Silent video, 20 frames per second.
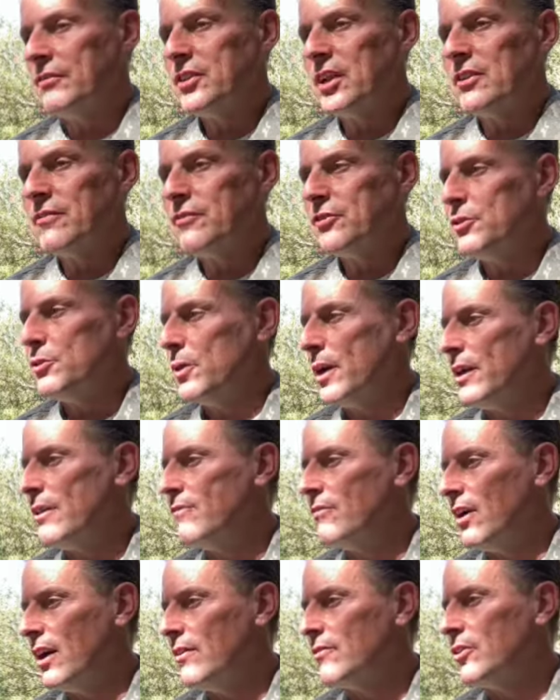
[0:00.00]
got a few
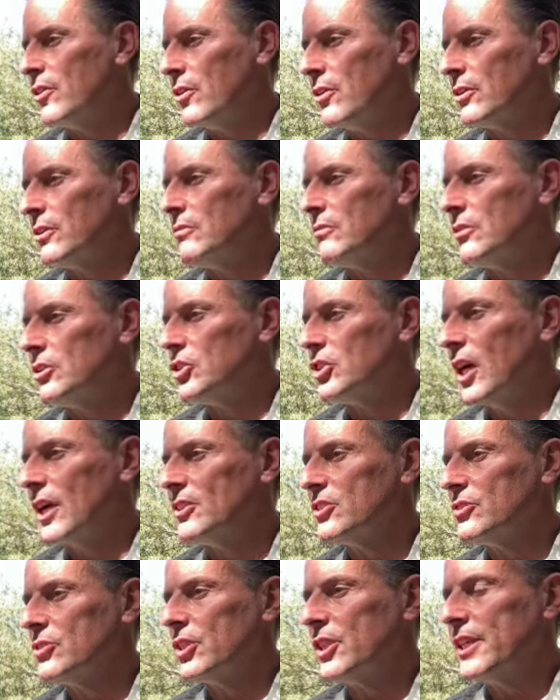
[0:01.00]
85-yard
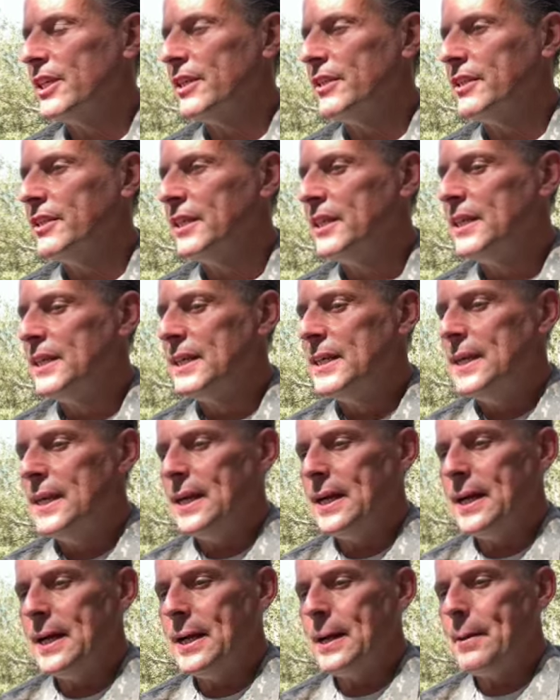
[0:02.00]
shots on here.
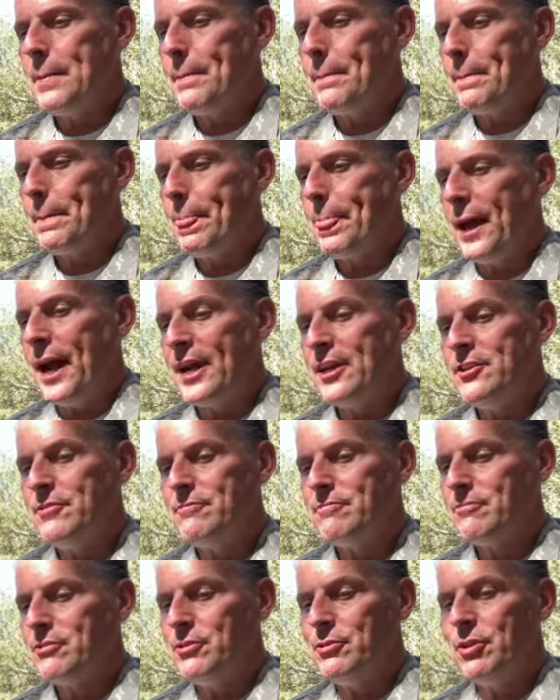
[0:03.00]
I
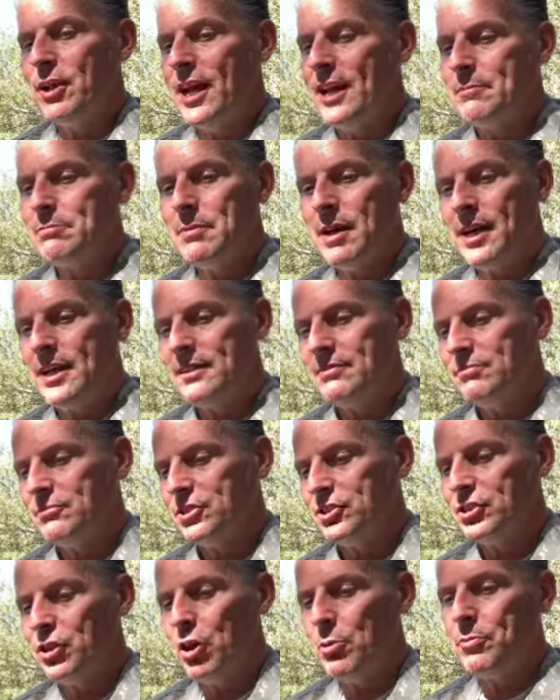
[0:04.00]
do like my
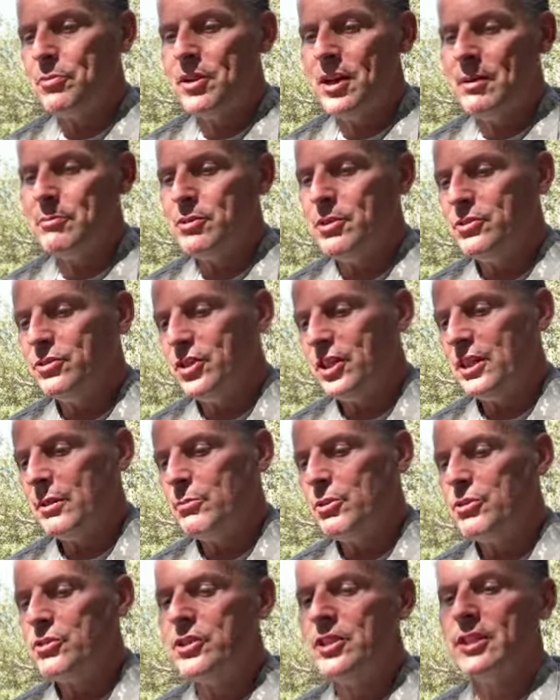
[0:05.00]
scope that I'm using. I'm
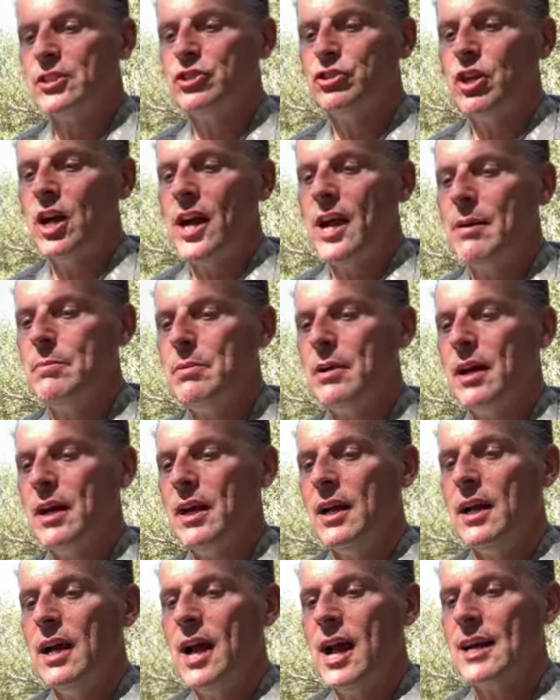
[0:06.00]
using a Tribe
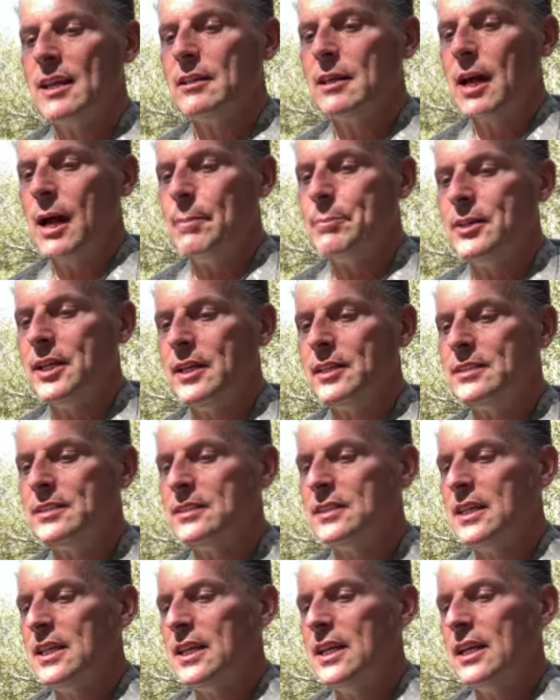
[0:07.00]

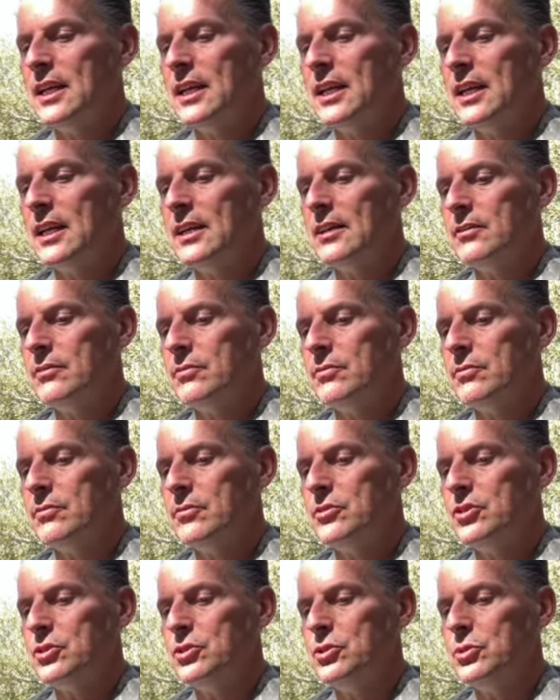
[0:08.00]
optics
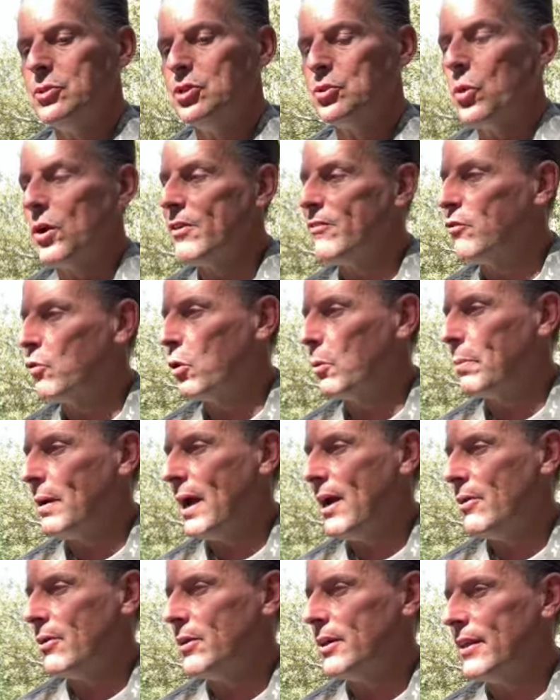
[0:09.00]
to 24
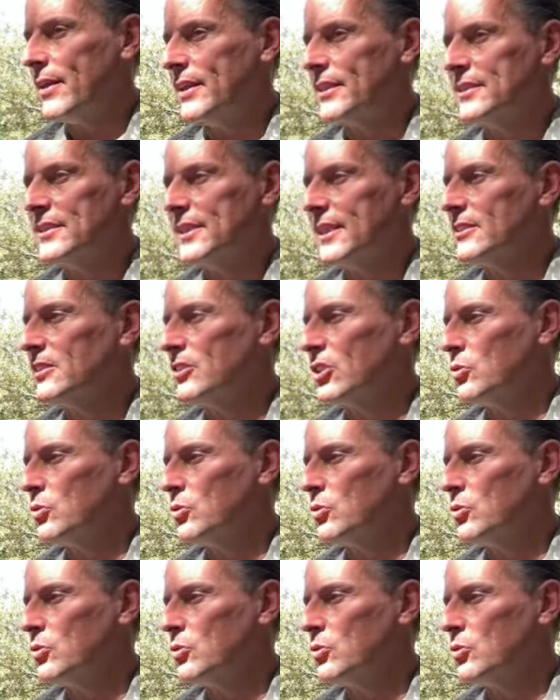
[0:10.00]
power. I think it's 6 to